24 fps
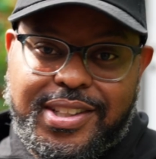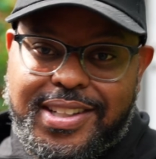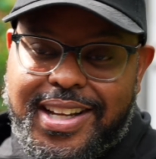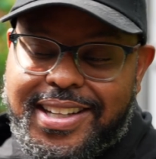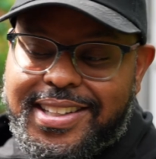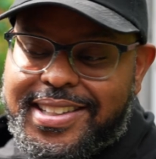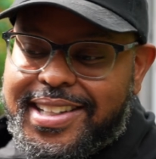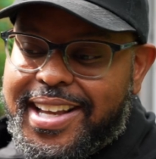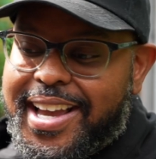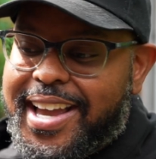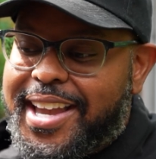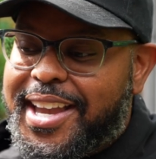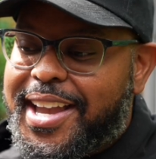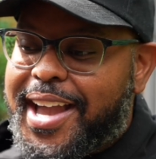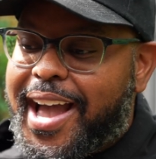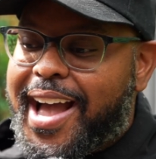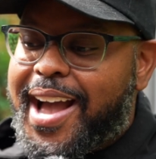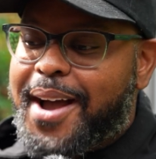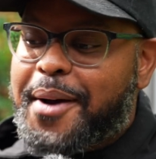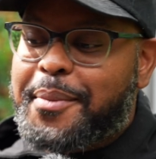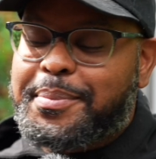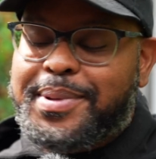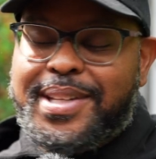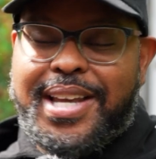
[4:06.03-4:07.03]
They say,
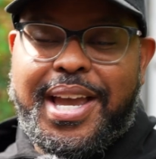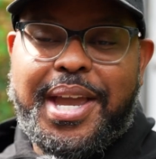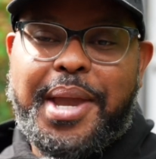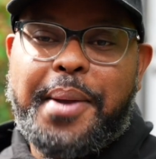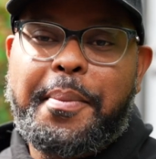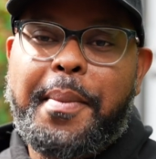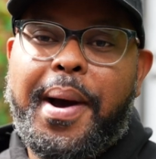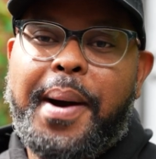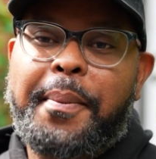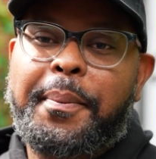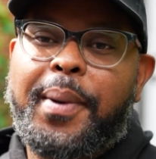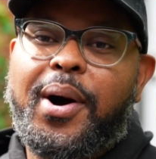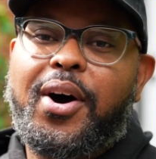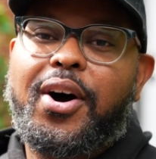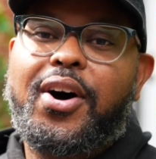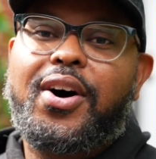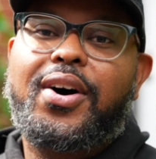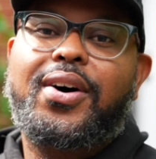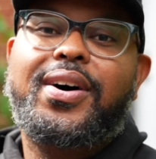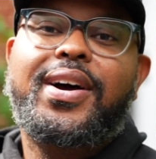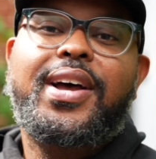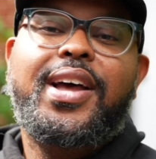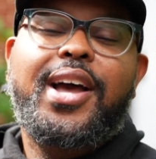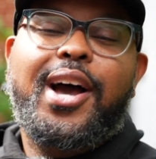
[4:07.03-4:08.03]
I'm taking my
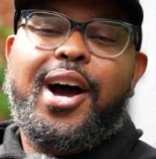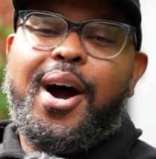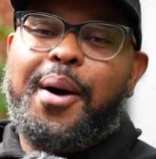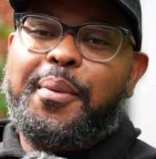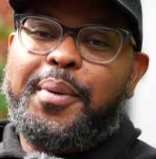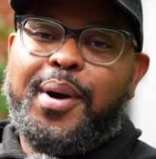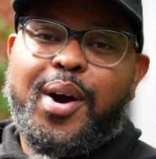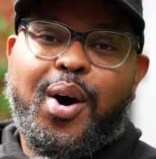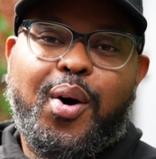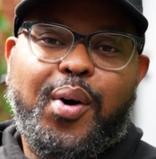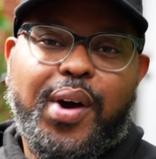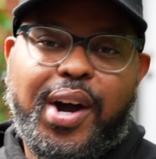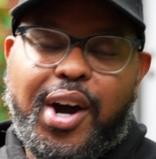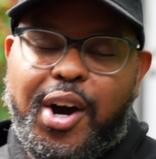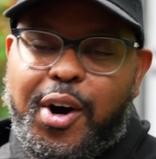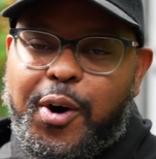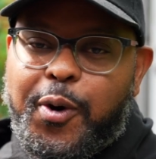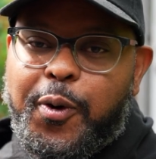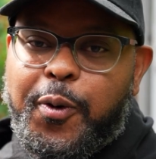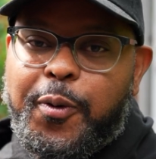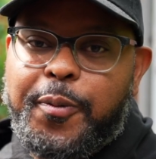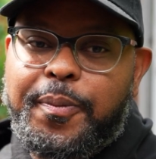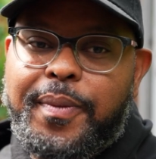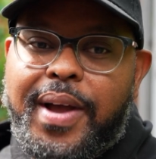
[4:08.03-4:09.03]
ball, I'm going
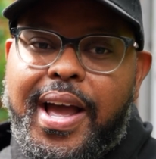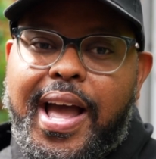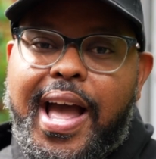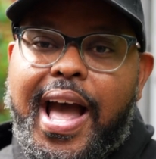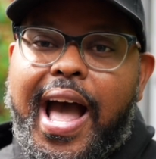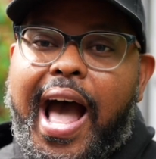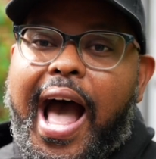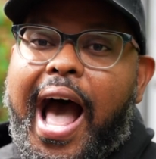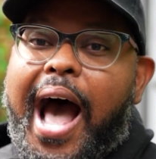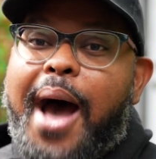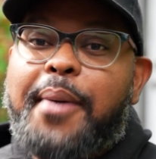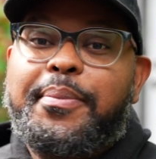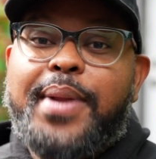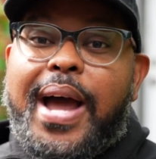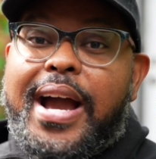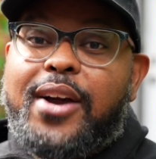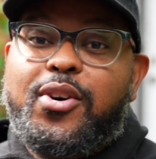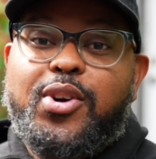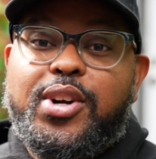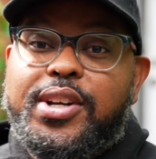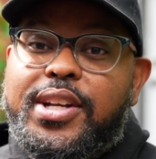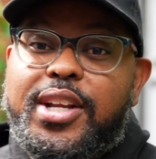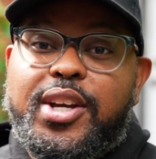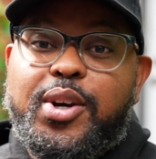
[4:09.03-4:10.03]
home. I'm not
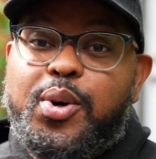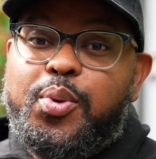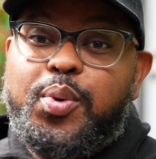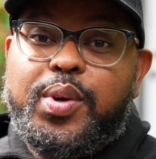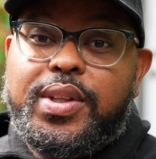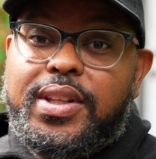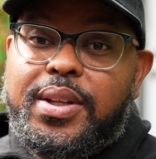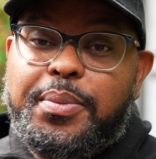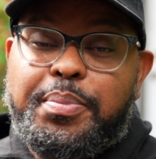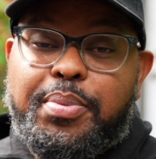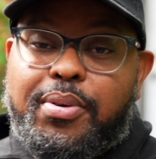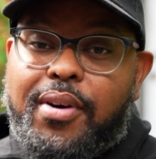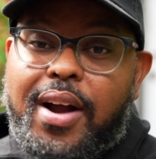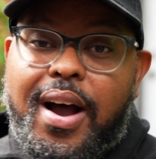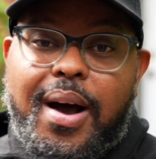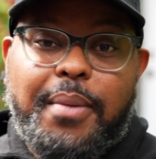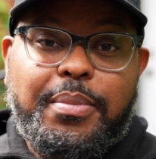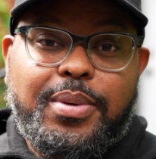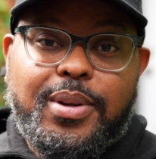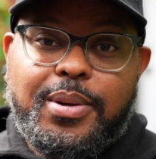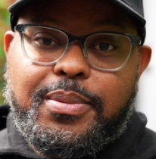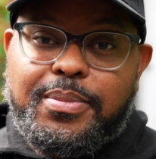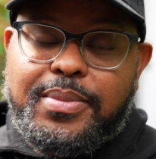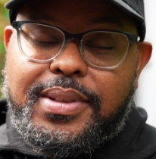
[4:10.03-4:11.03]
going to deal with the
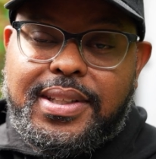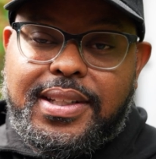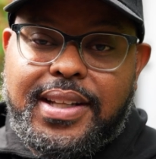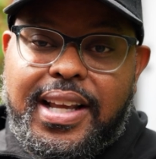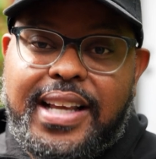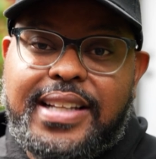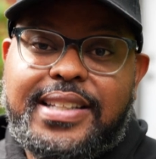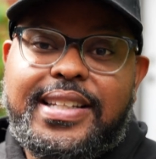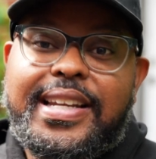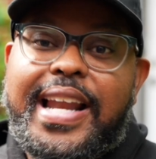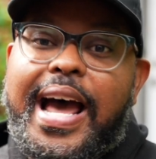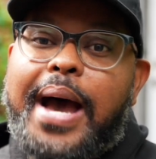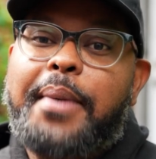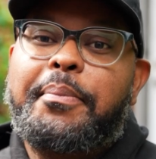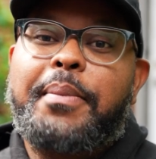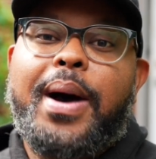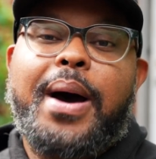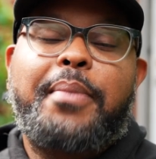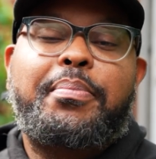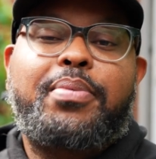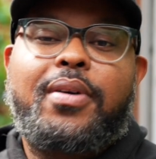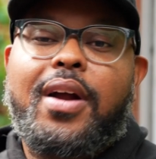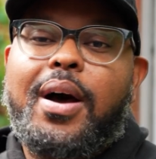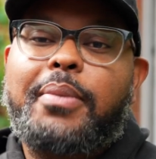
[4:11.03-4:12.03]
problems. It's not
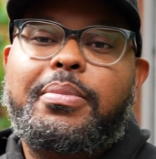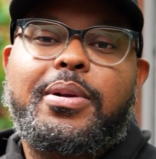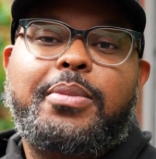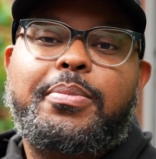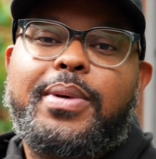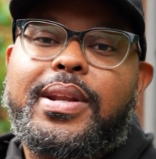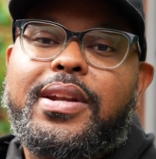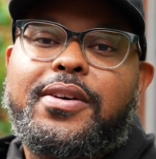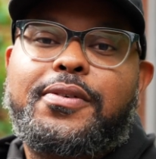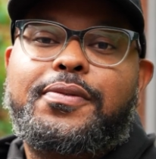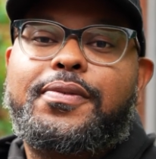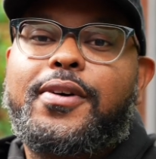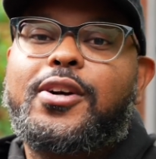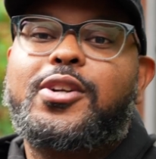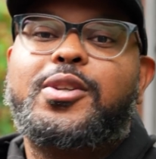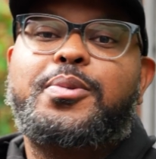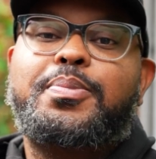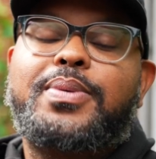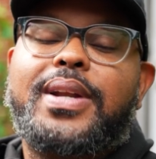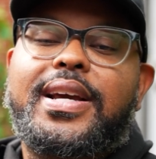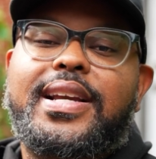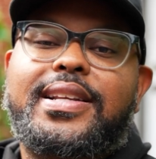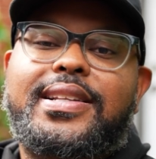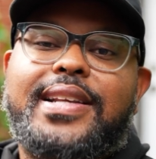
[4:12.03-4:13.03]
my problem in the
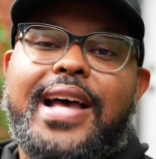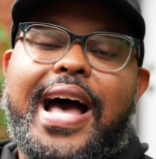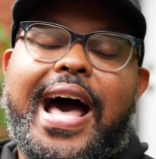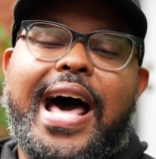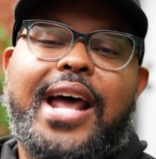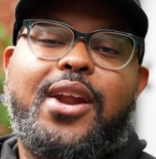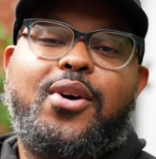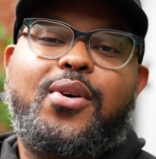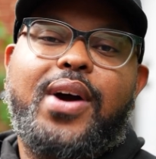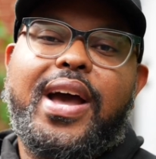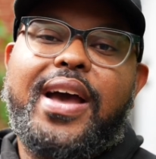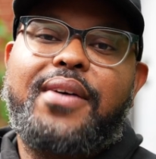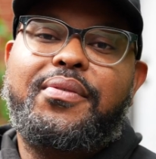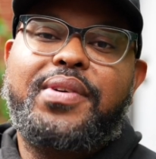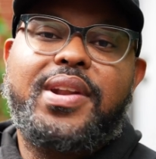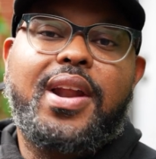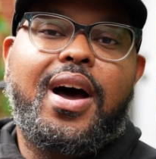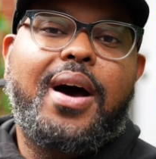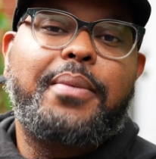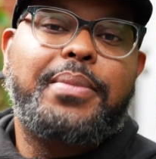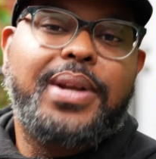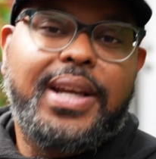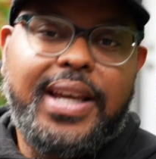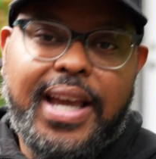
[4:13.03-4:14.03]
first place. I don't have an
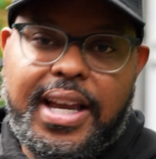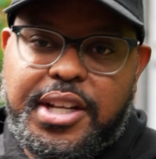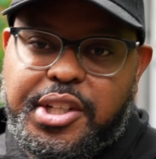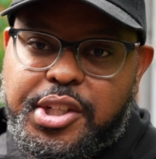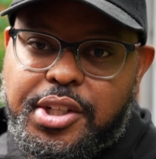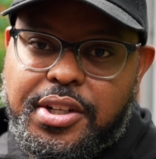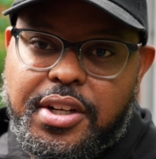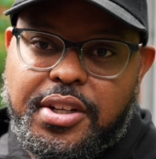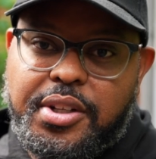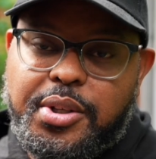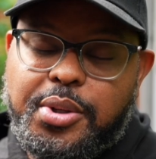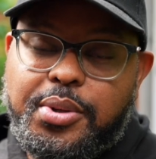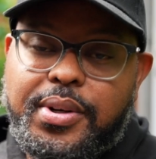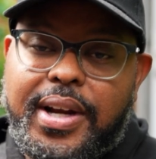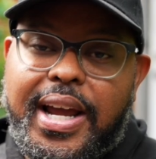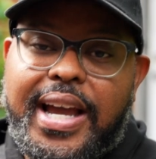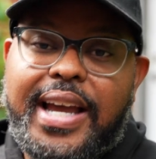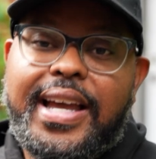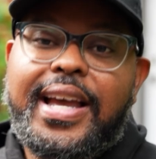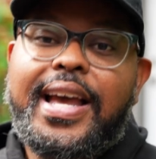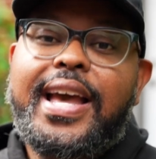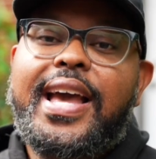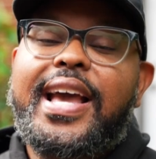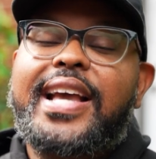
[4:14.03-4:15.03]
obligation to do
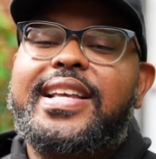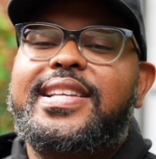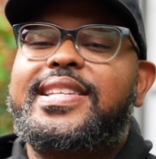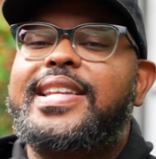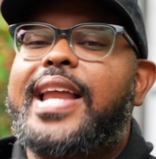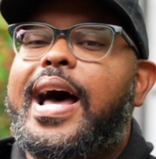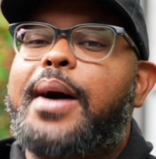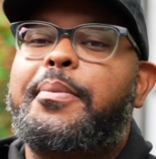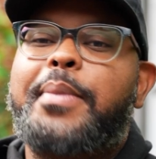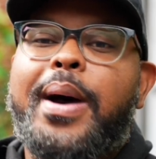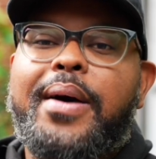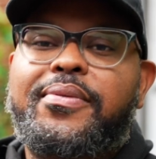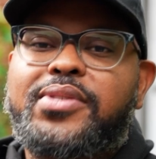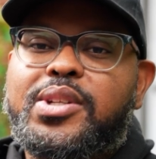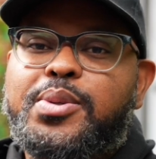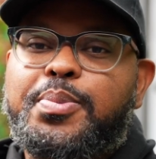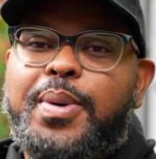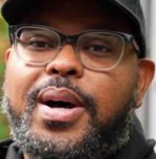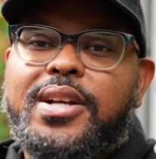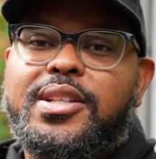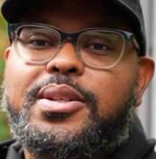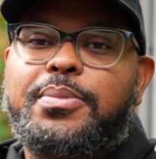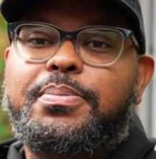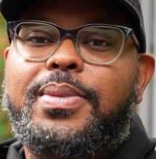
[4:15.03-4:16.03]
that. It's not my
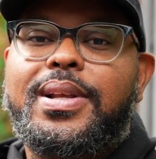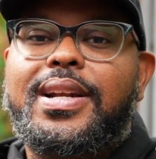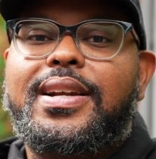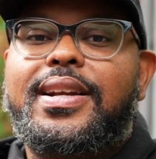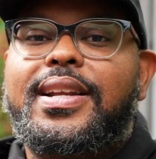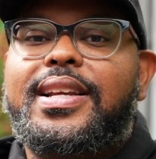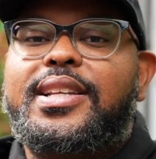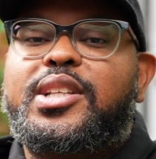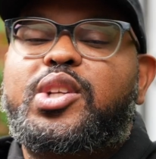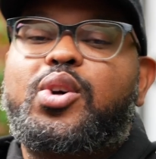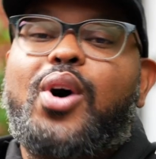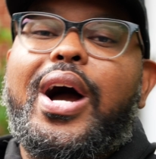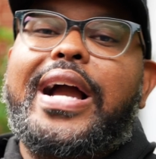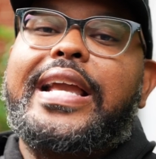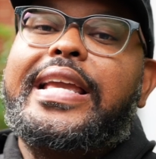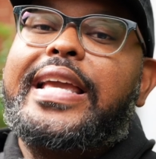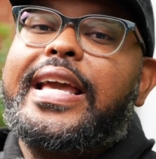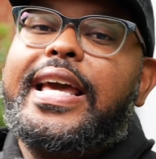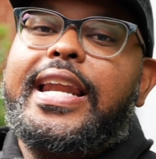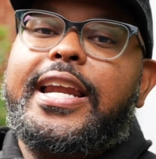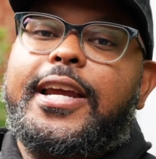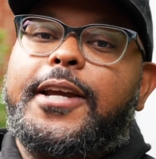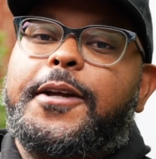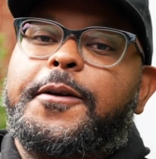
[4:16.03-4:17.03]
responsibility. So I
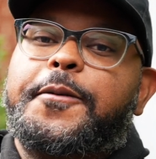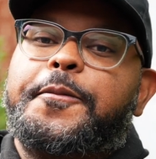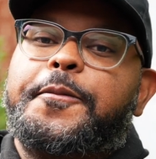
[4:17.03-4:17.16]
get it.